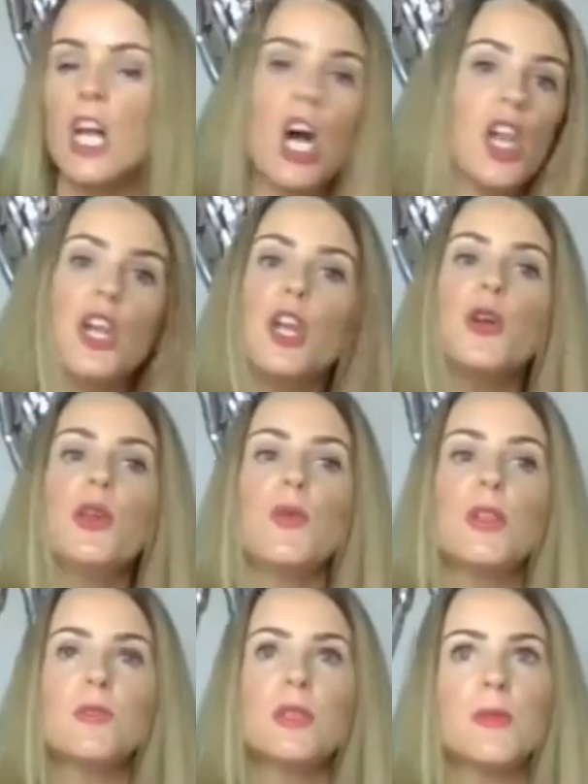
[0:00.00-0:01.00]
and I know you
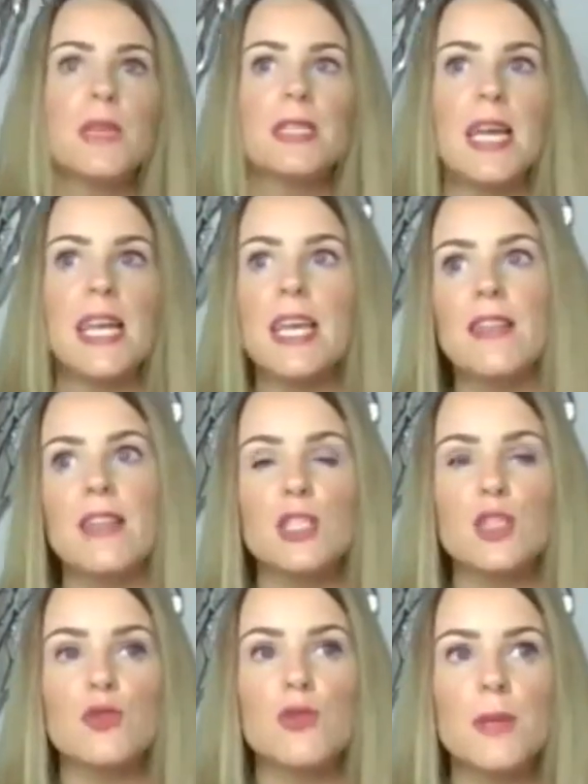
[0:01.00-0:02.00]
want them to be taking
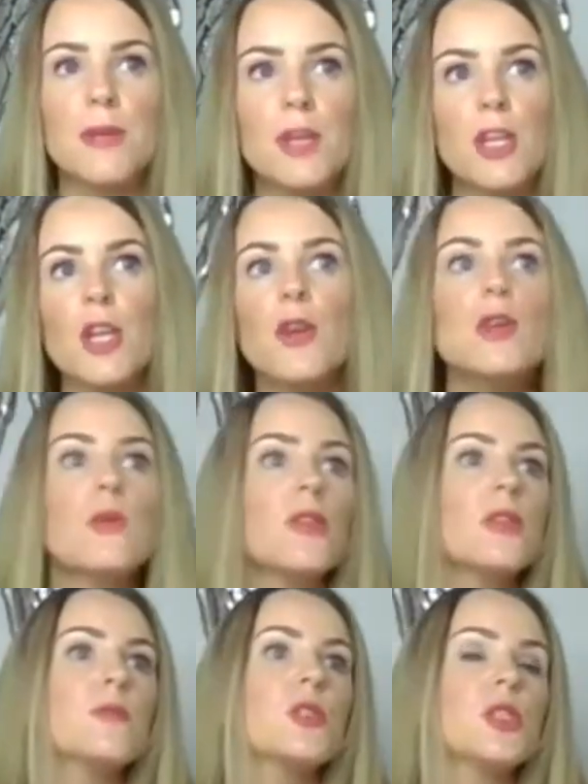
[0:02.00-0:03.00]
that trip, and I know you
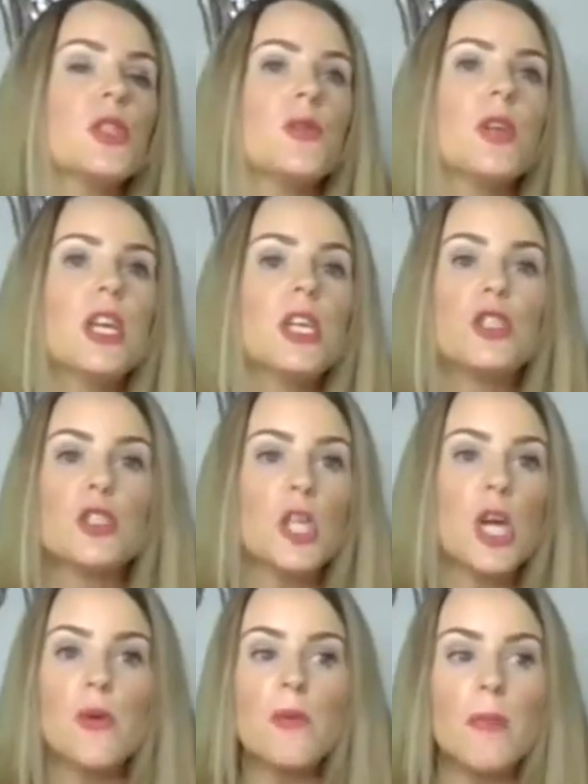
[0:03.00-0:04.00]
want them to just
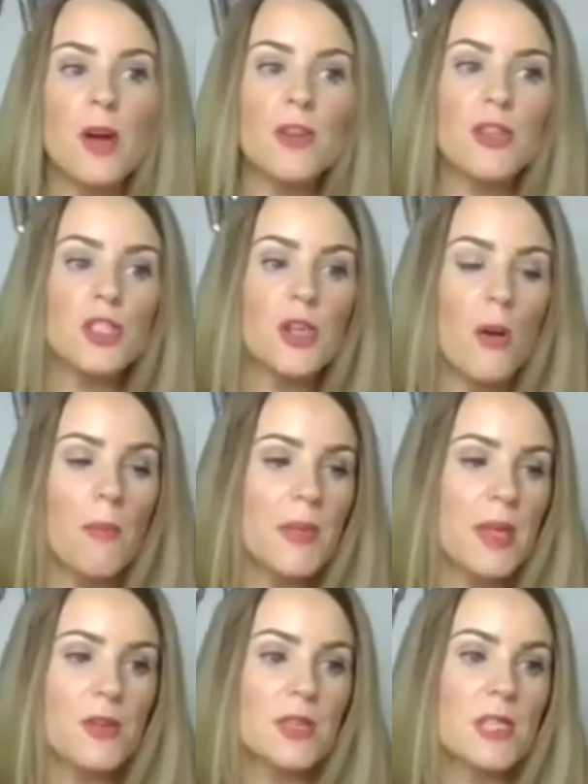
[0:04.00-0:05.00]
go and buy the top
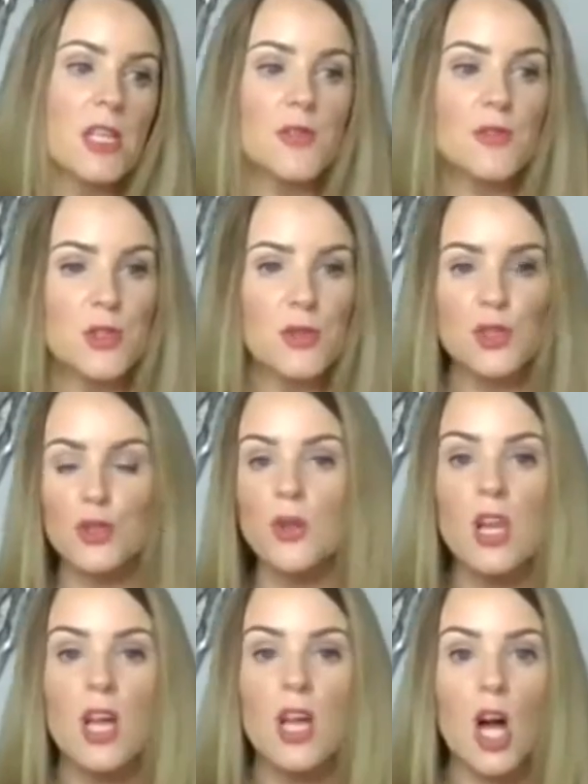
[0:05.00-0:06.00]
because life's too
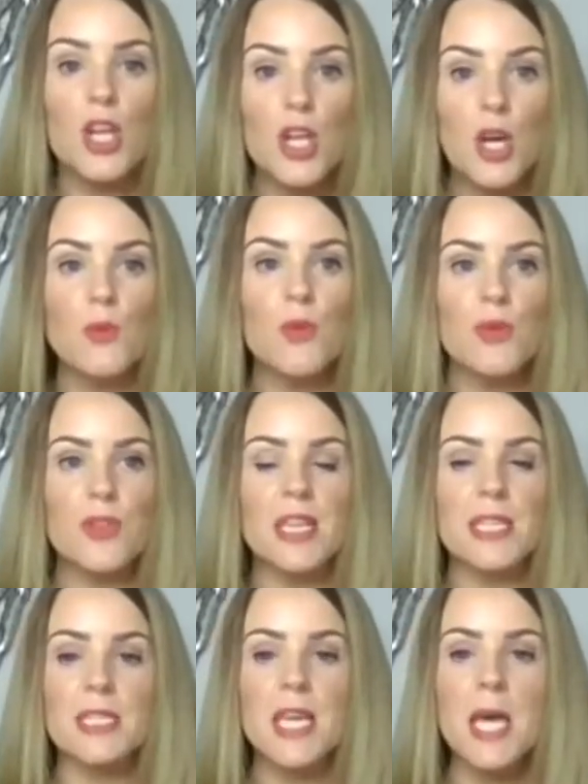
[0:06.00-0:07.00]
short. Like, I know all
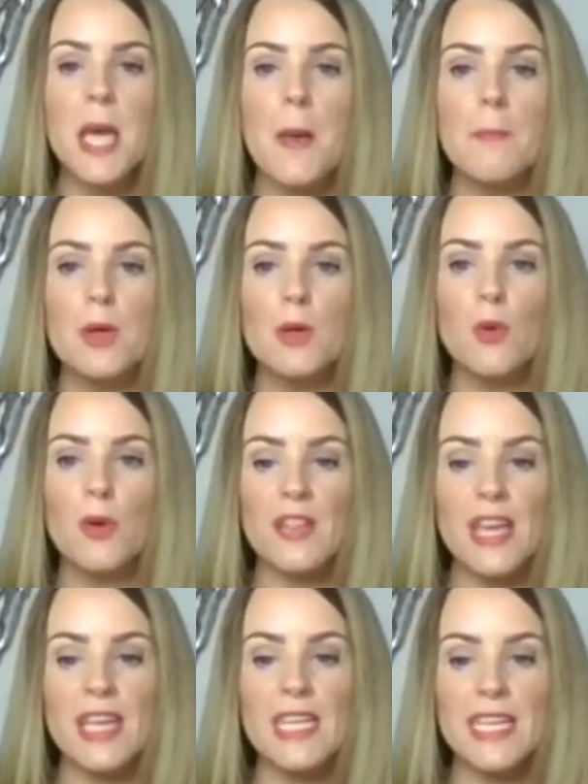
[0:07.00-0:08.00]
this. But what
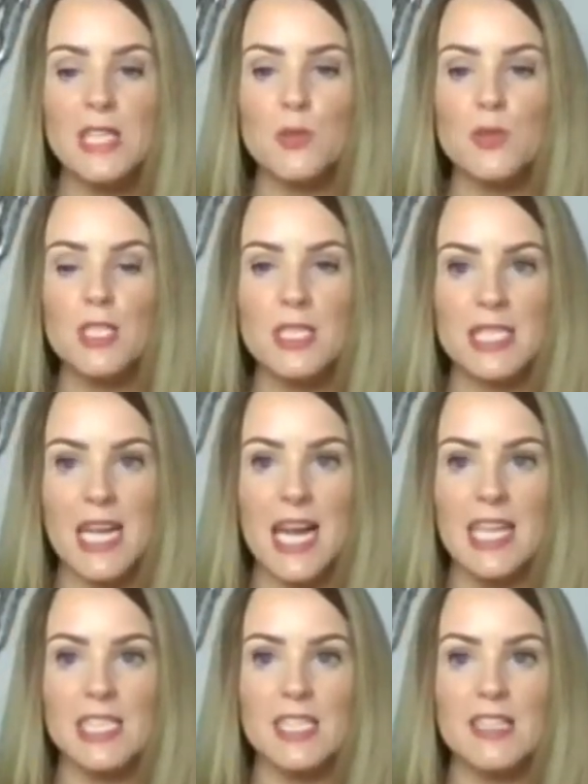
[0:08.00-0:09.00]
they need to
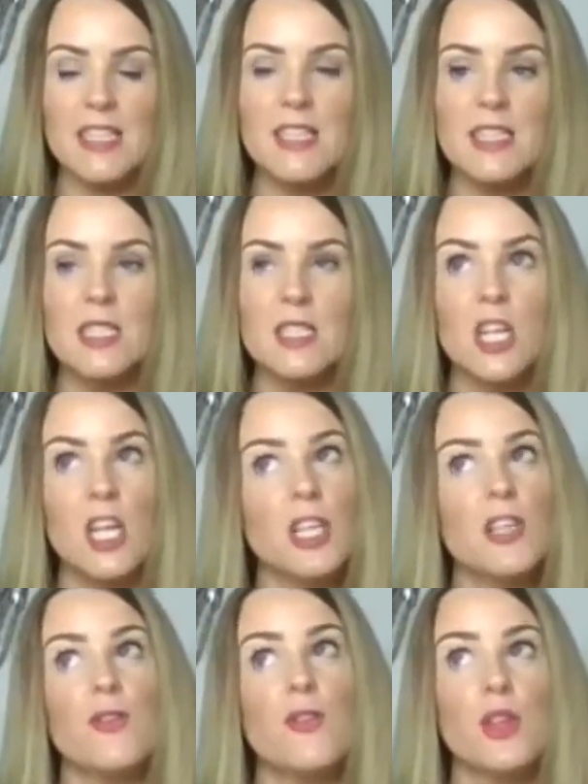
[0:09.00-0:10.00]
understand, and I think this is a
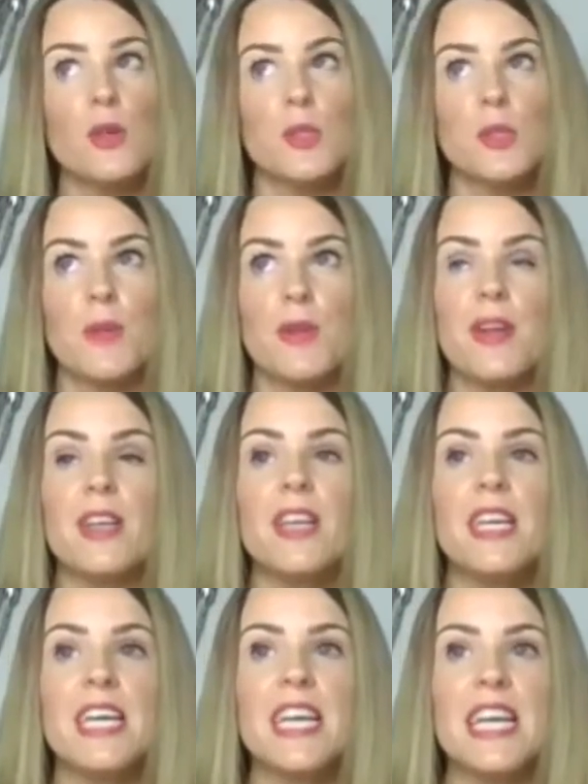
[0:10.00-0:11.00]
learning for you, Spirit,
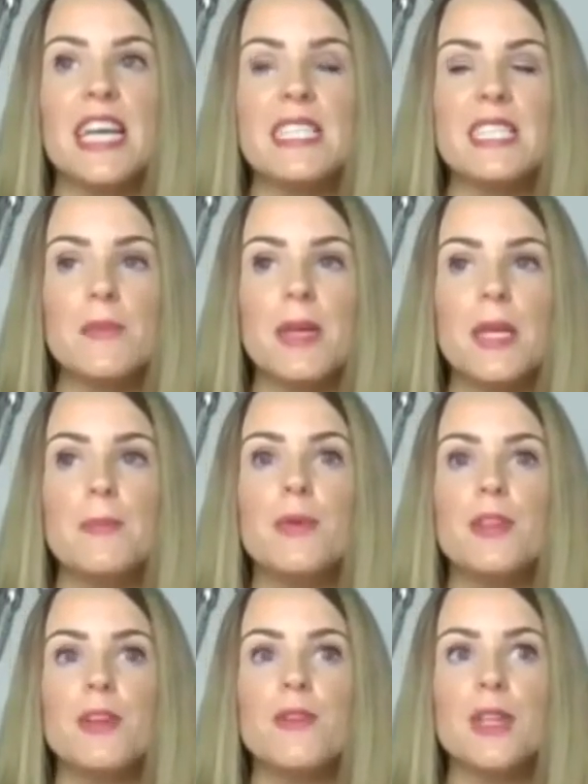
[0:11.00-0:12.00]
is that
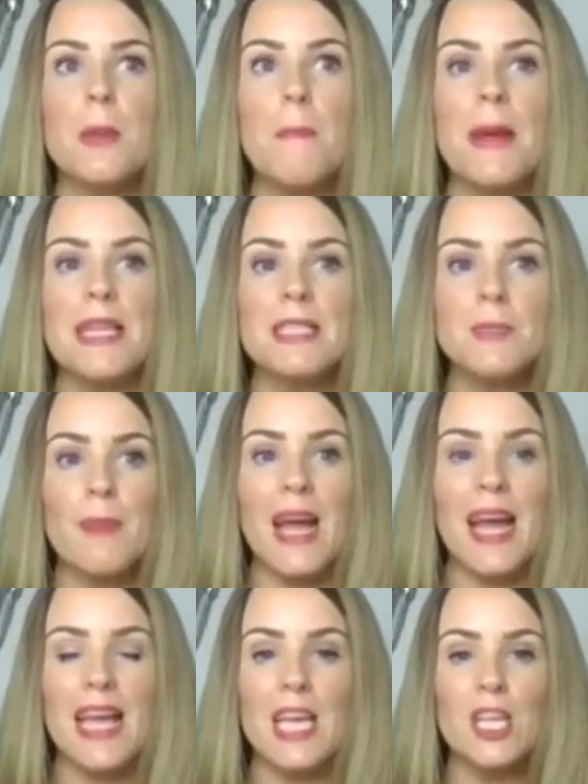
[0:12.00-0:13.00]
people that are in immense
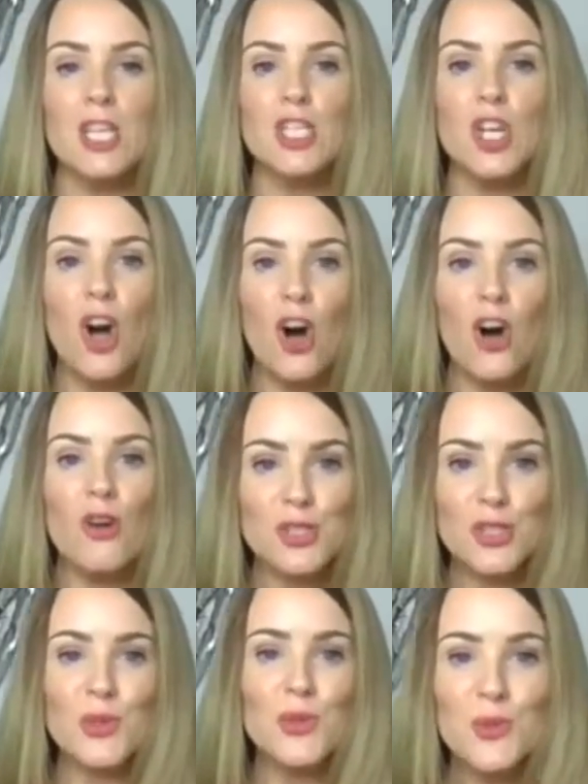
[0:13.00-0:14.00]
pain
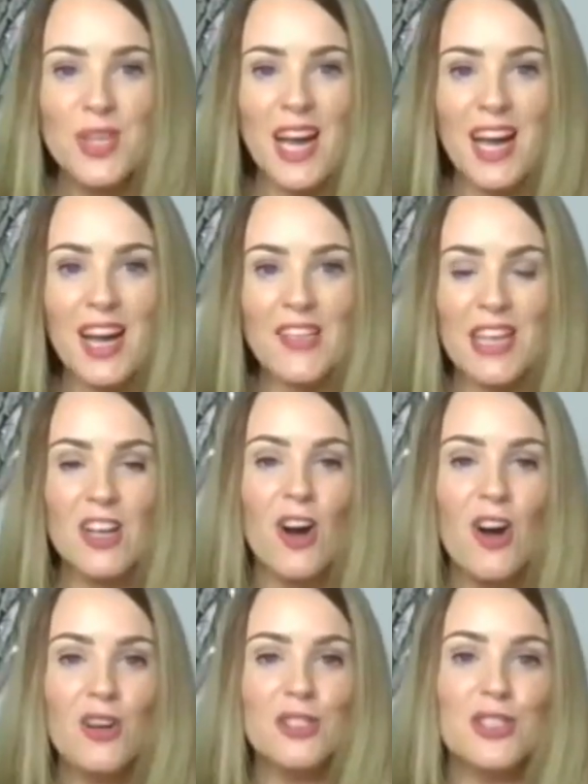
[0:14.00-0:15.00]
can't do that. They
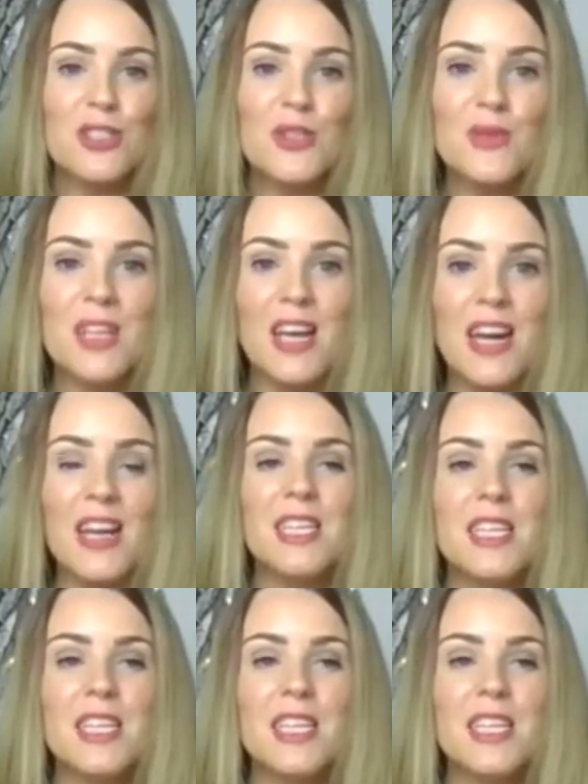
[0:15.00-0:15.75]
can't do that.